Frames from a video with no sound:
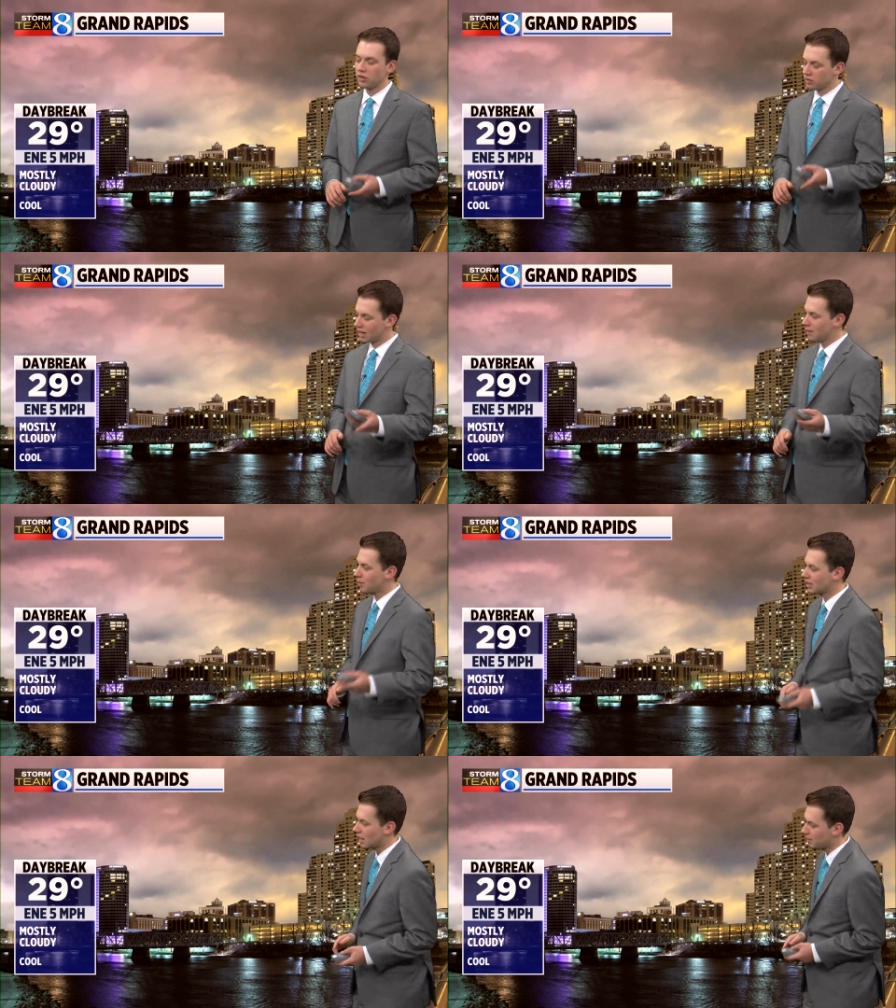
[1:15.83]
Your
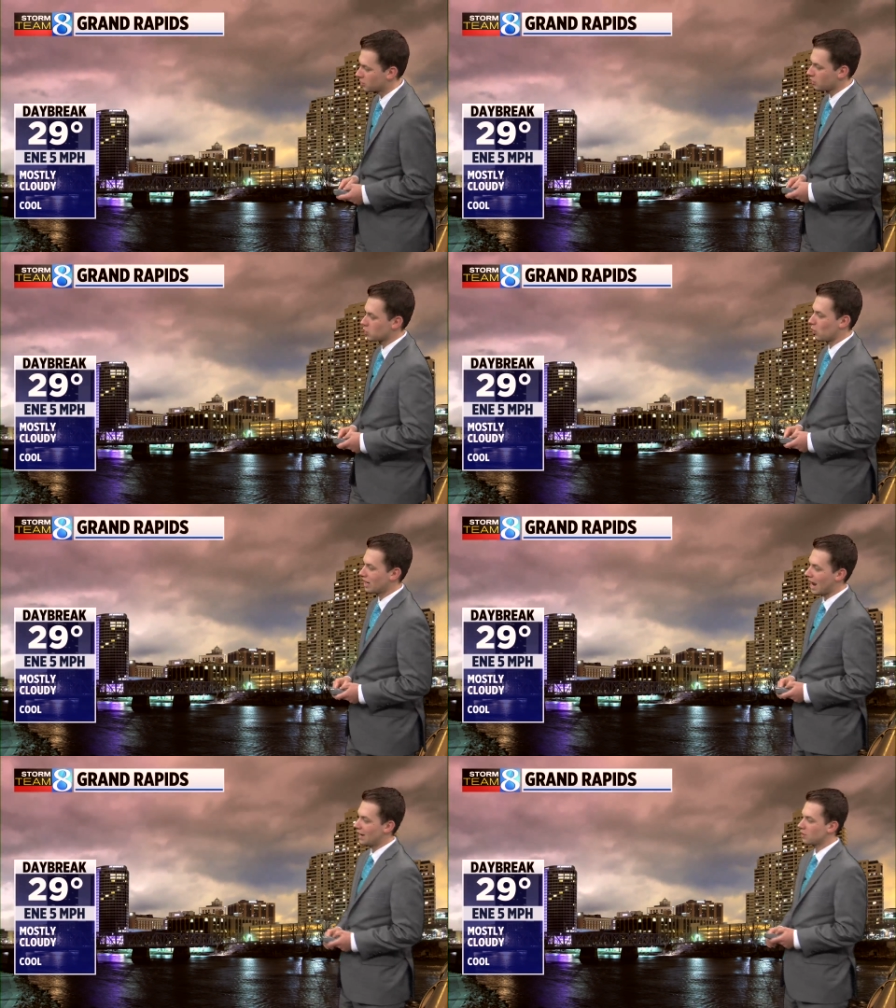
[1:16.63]
daybreak temperature,
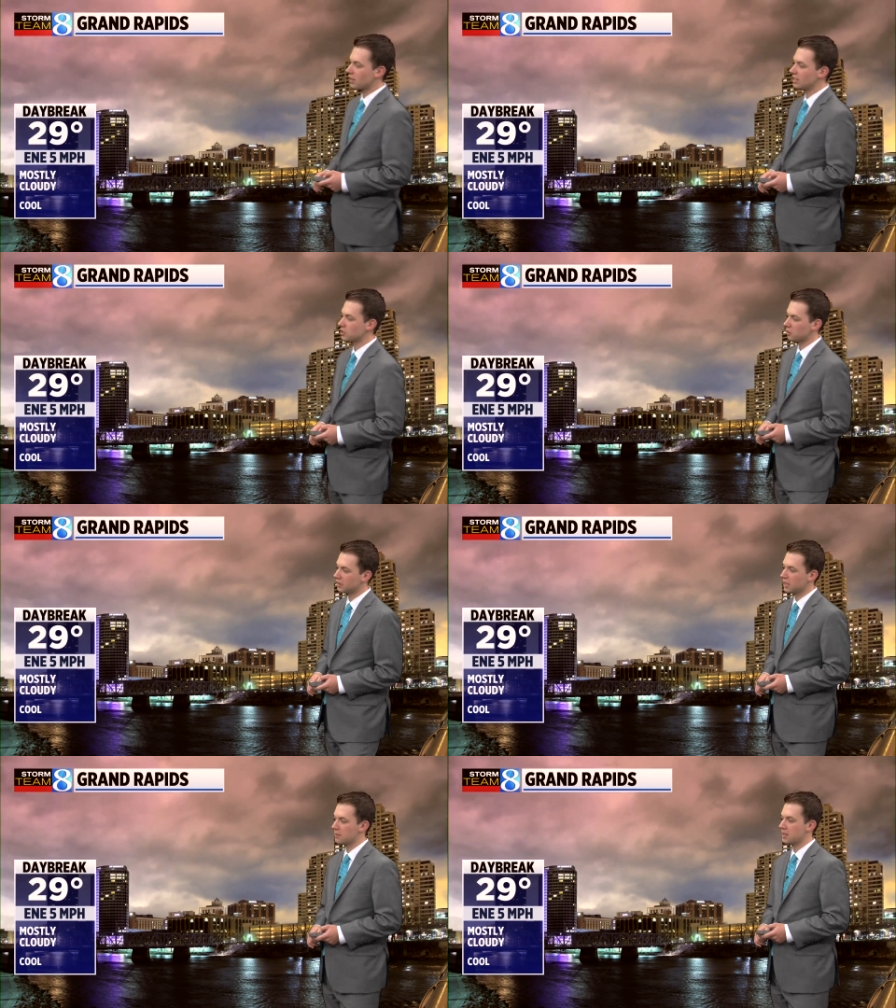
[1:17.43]
29 degrees, certainly
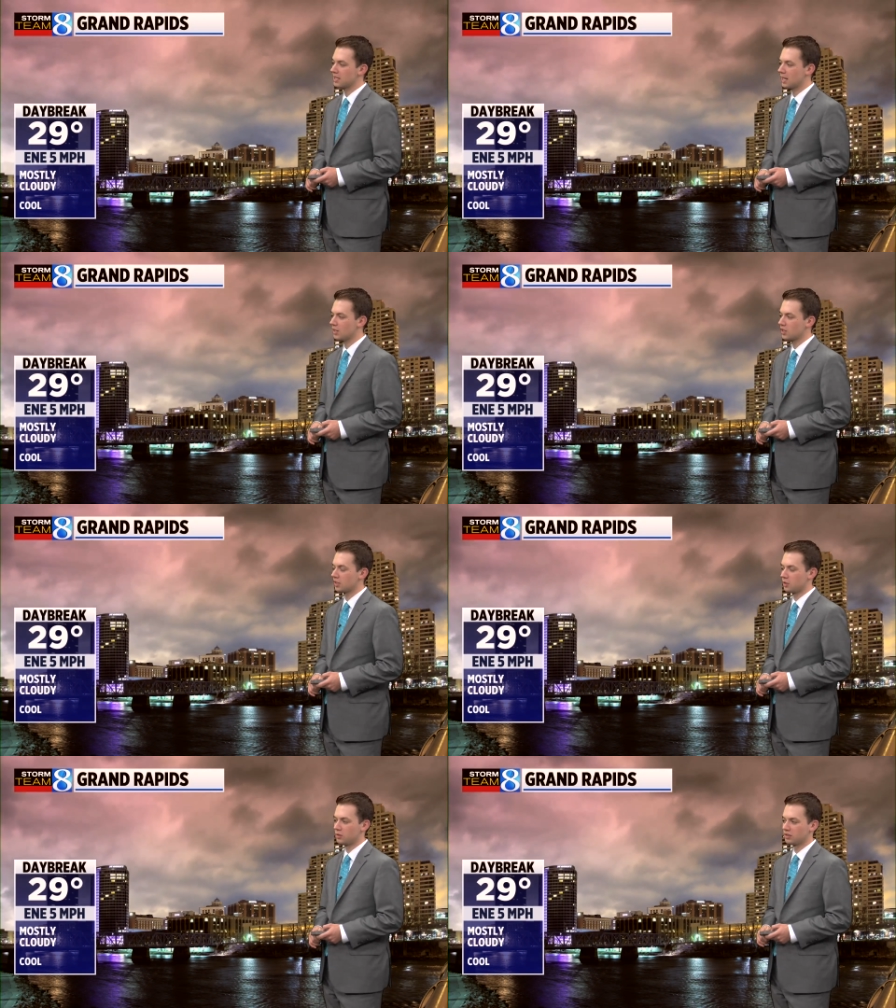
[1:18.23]
going to be a touch on
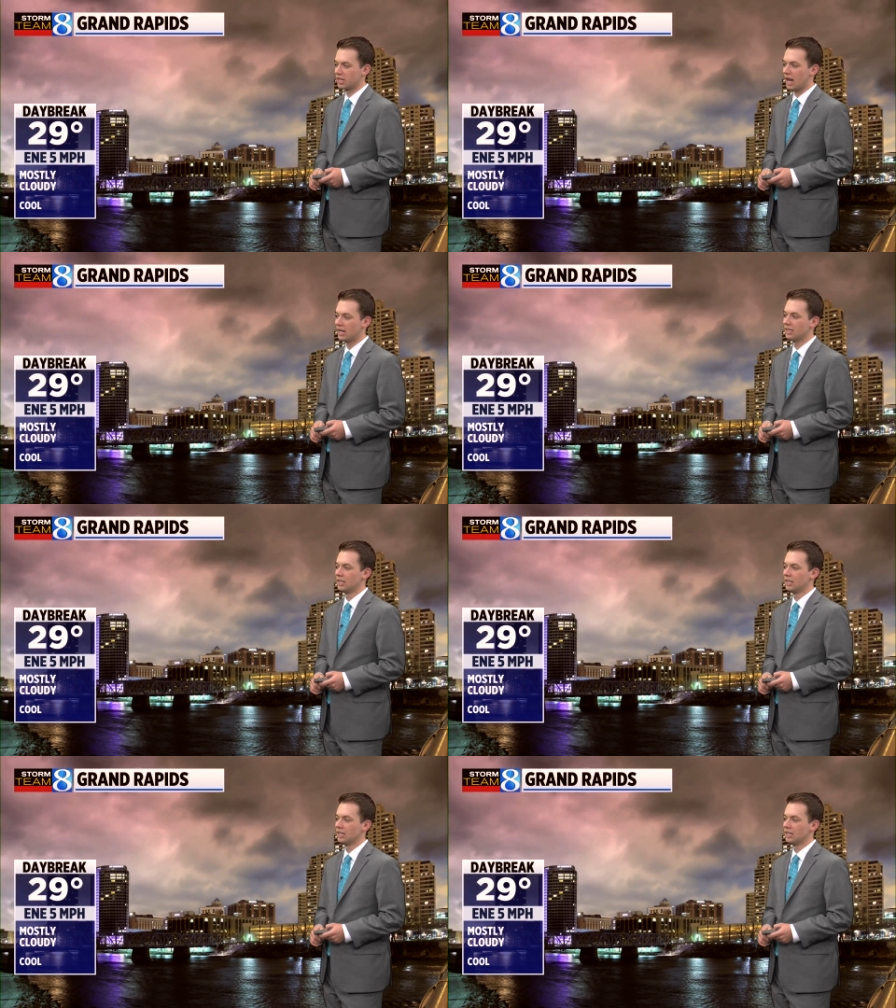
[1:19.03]
the cool side.